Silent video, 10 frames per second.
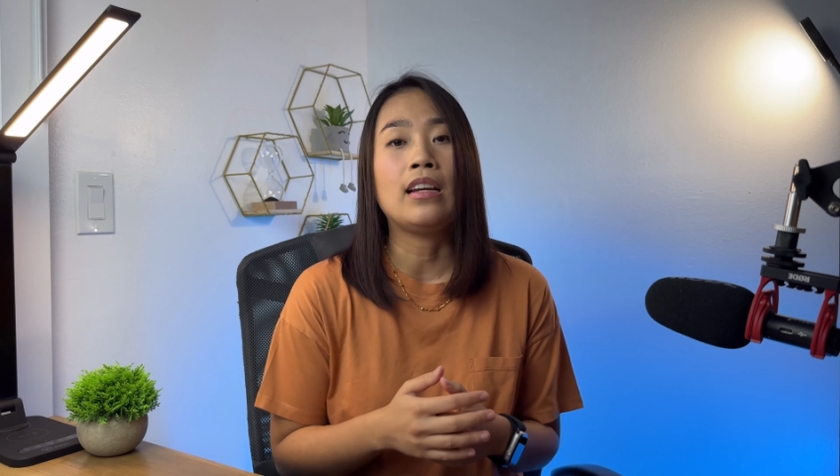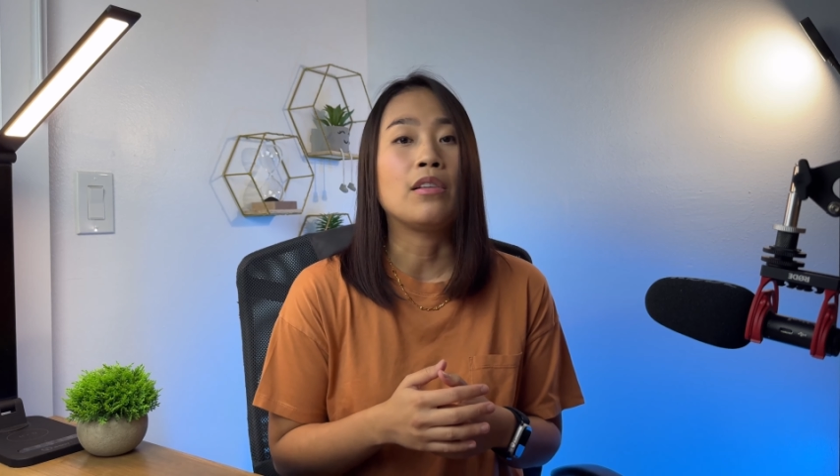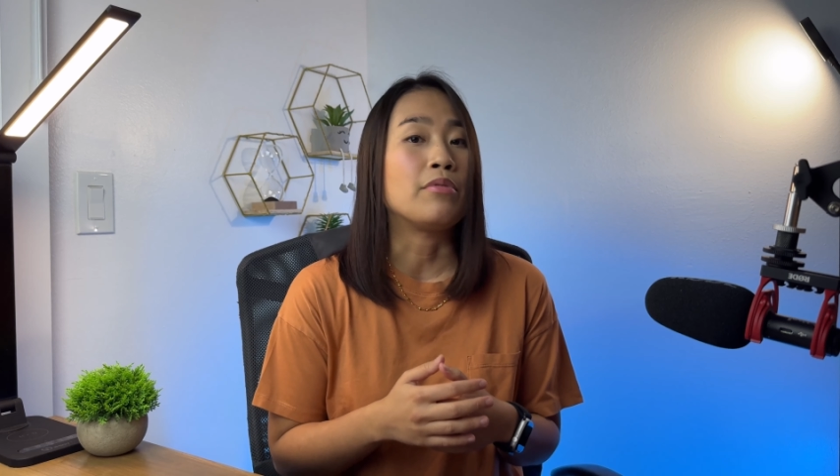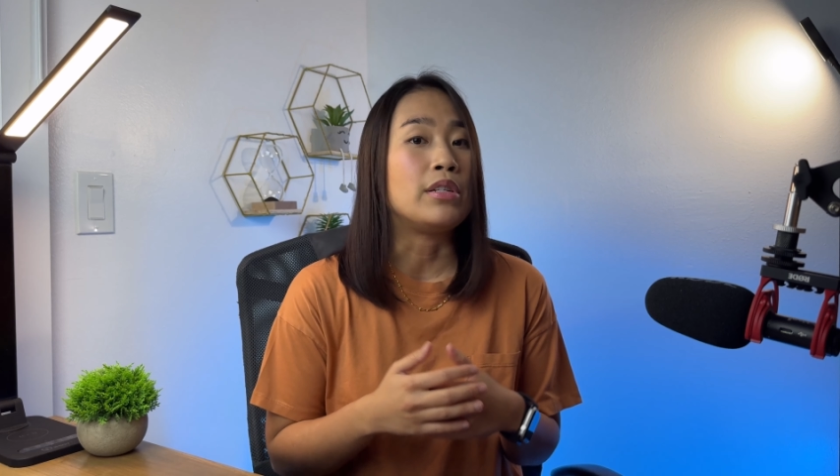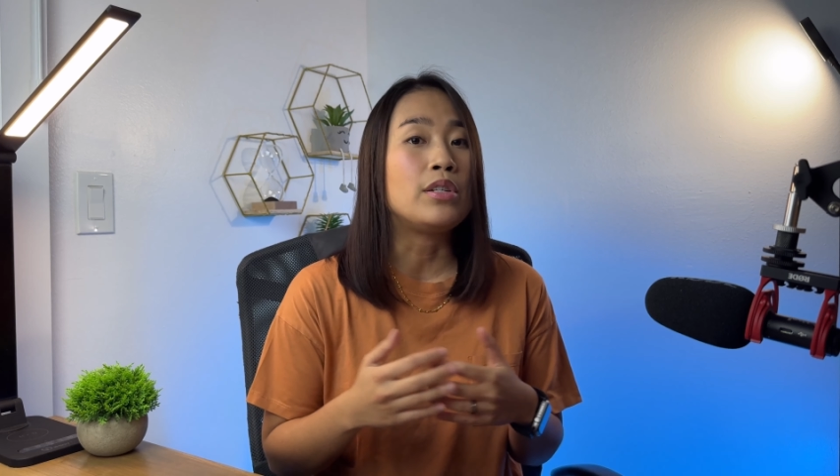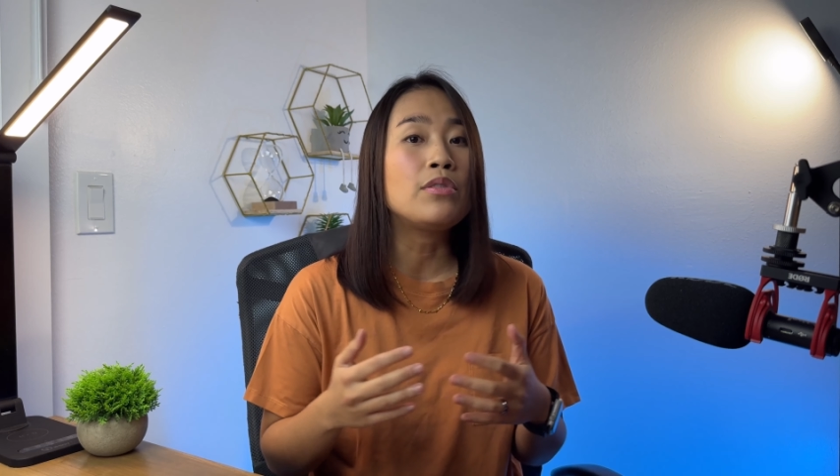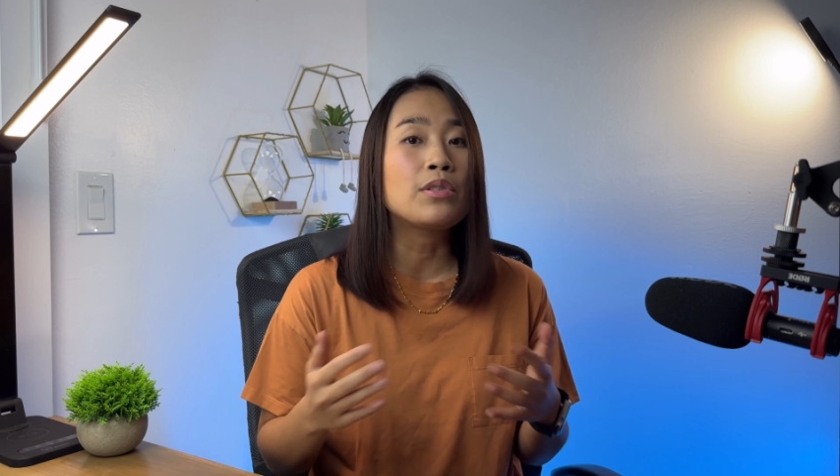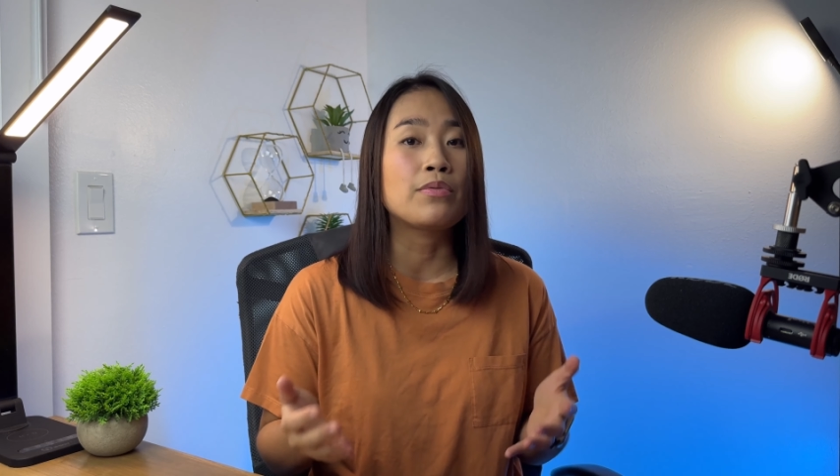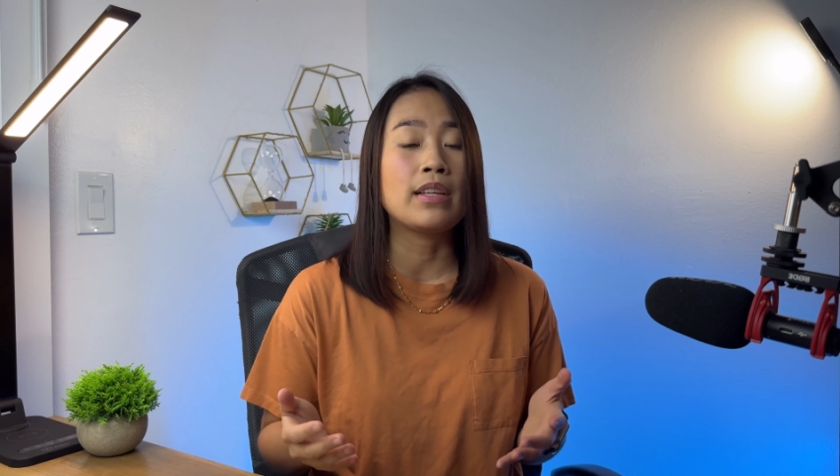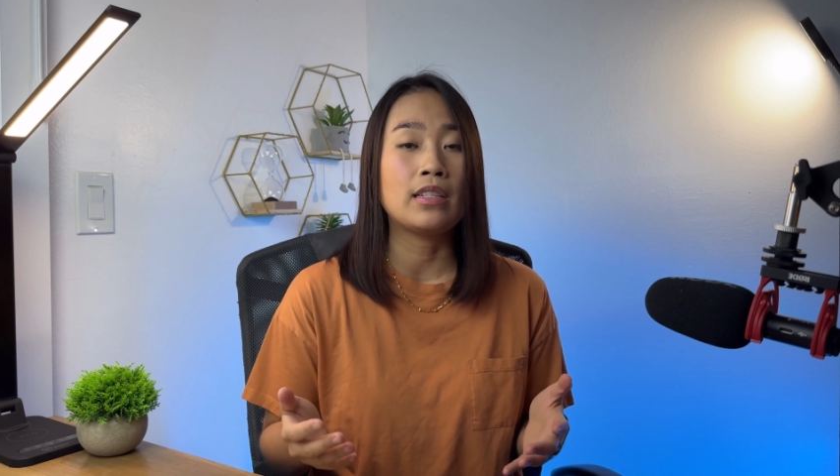a
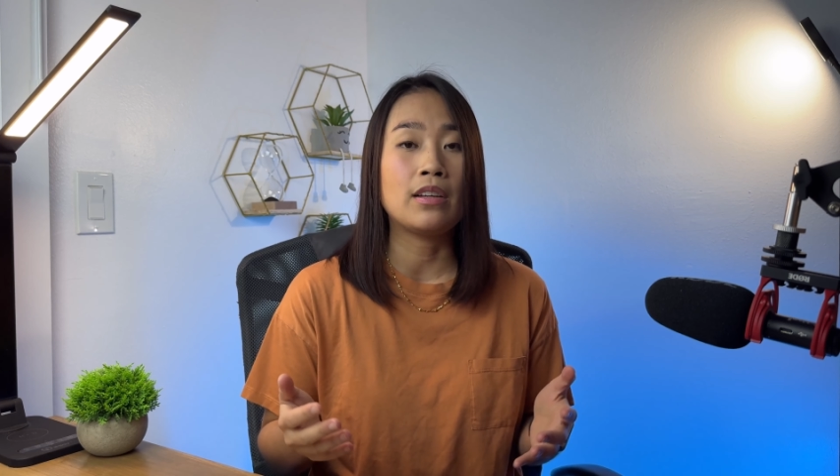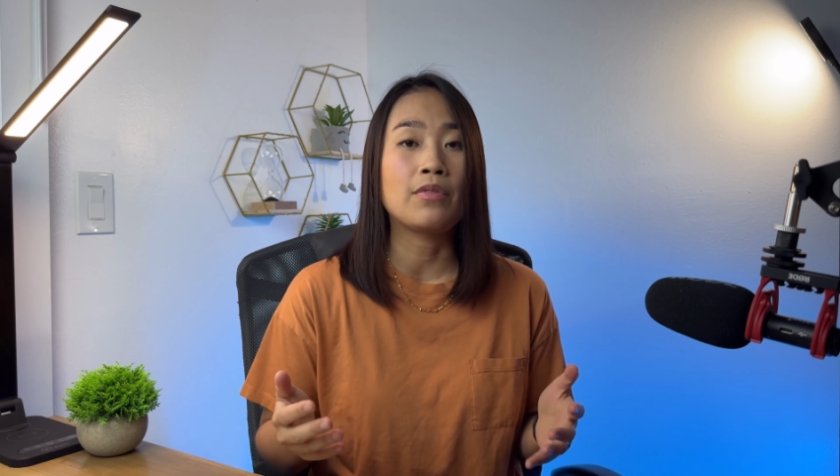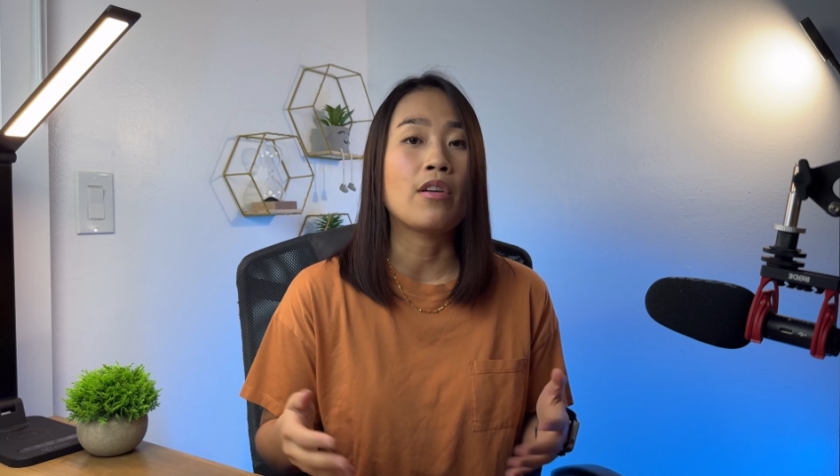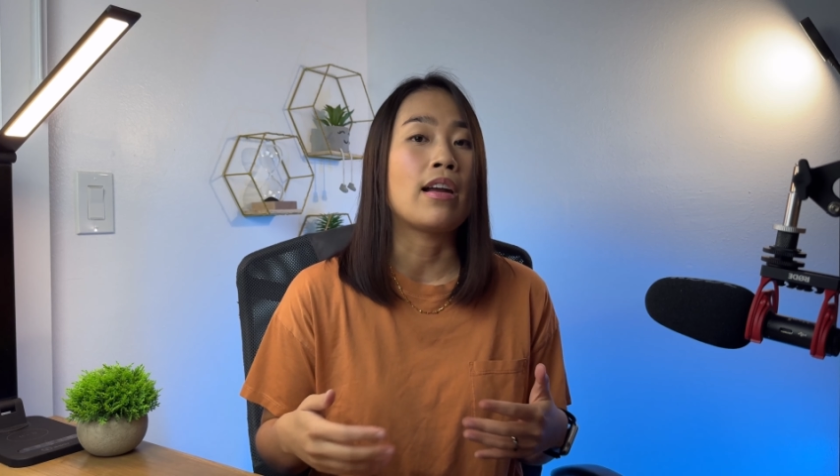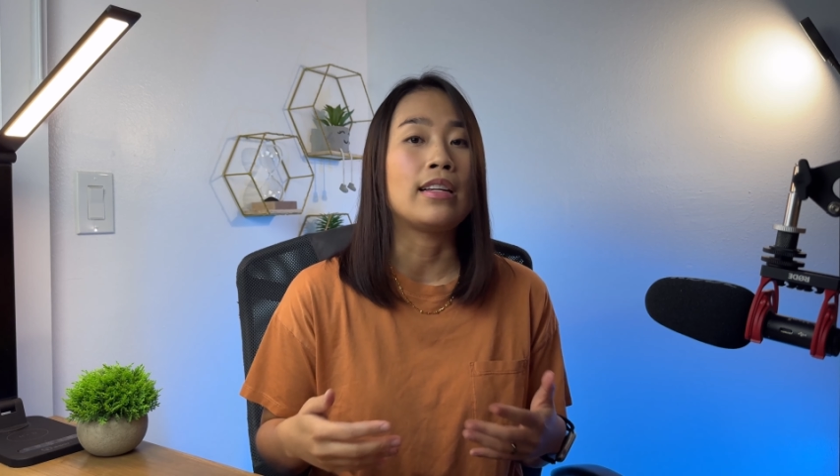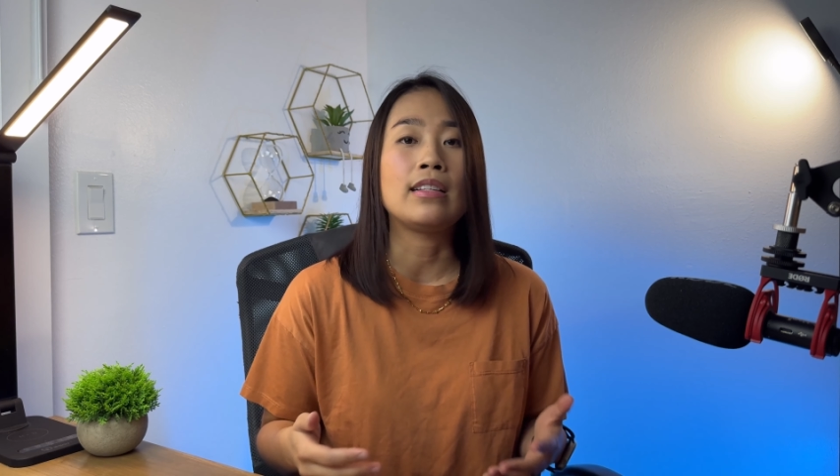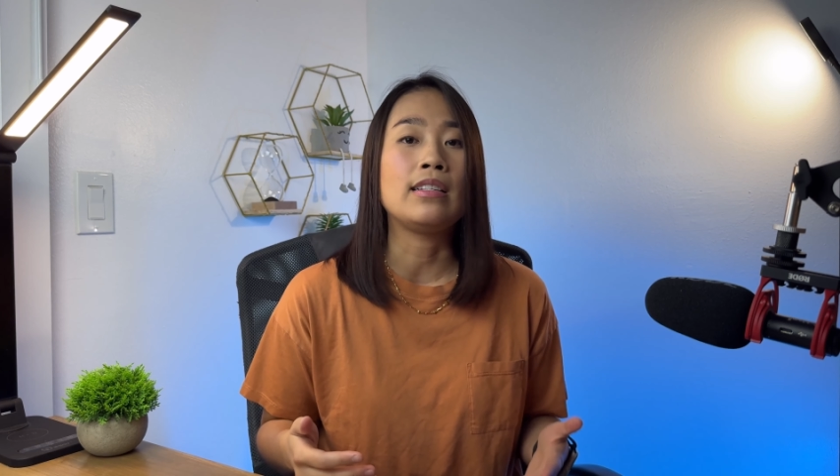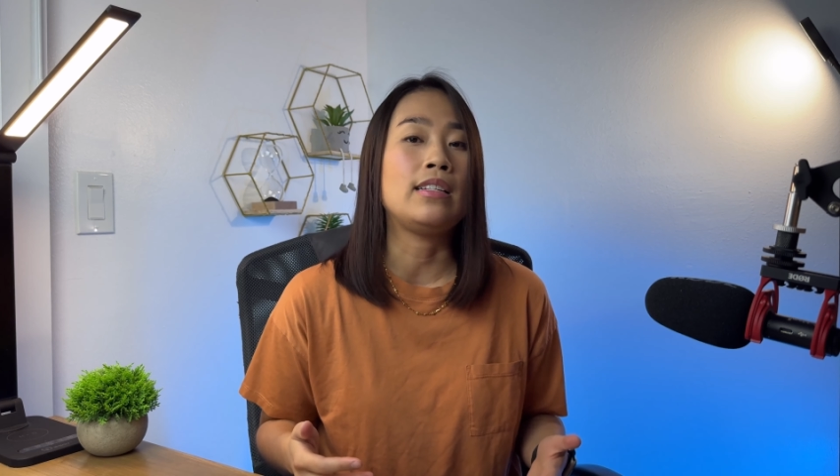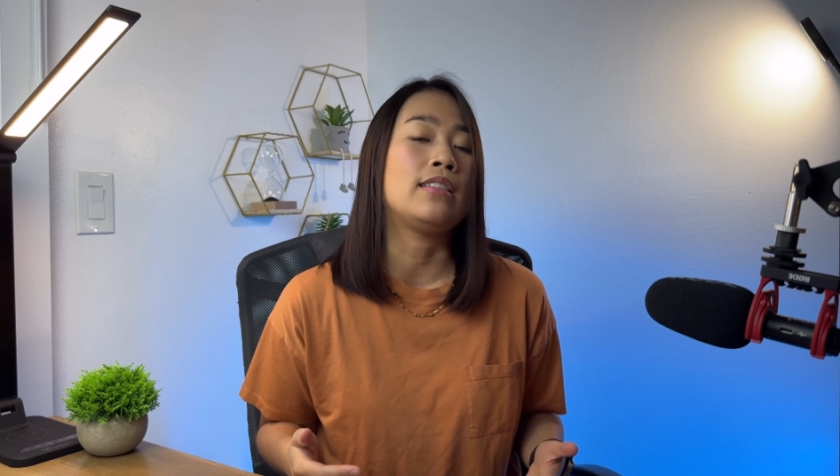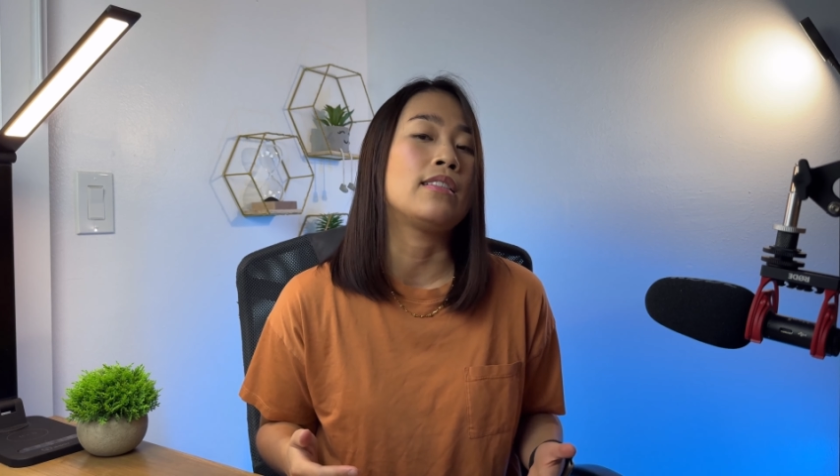reduced risk of chronic
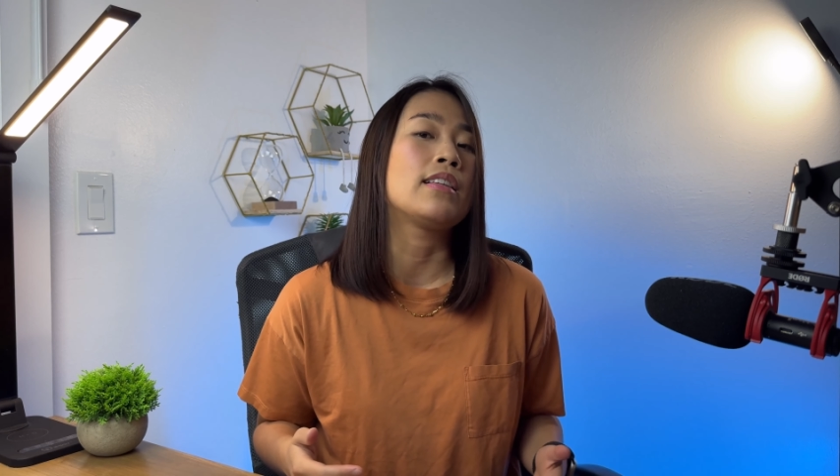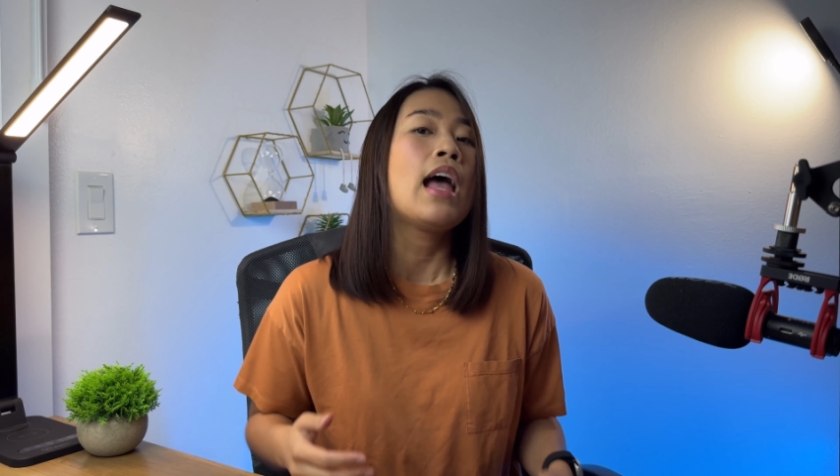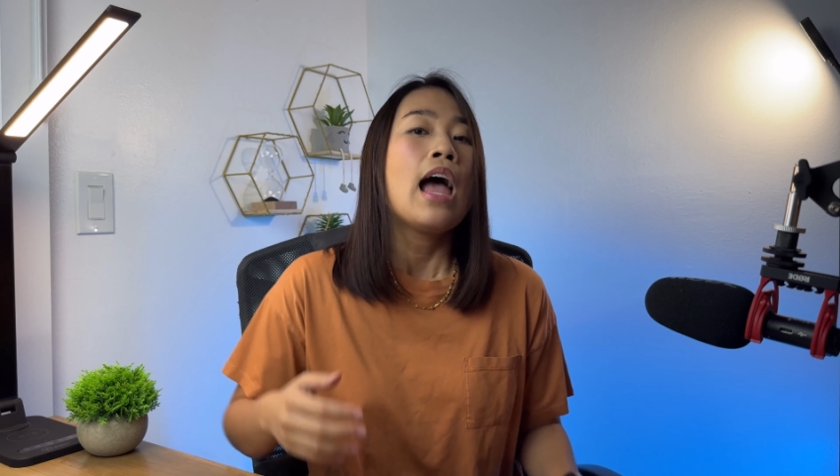diseases.